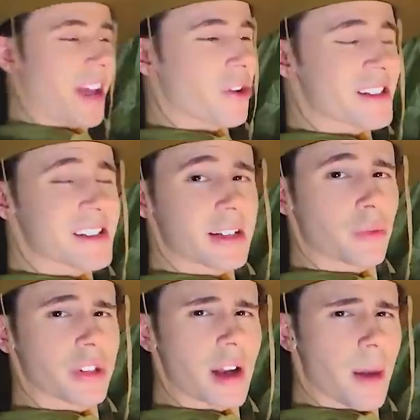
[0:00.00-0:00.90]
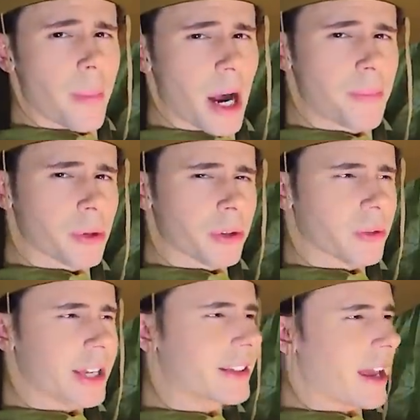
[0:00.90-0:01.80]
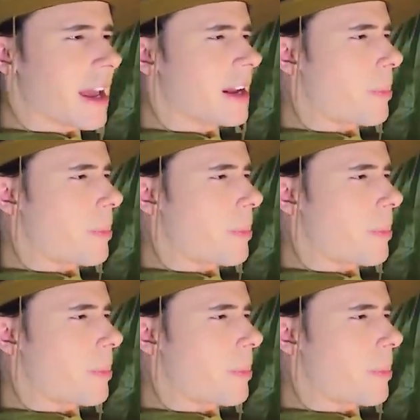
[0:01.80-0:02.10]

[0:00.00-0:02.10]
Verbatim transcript: I know that's like a really unpopular, like, gay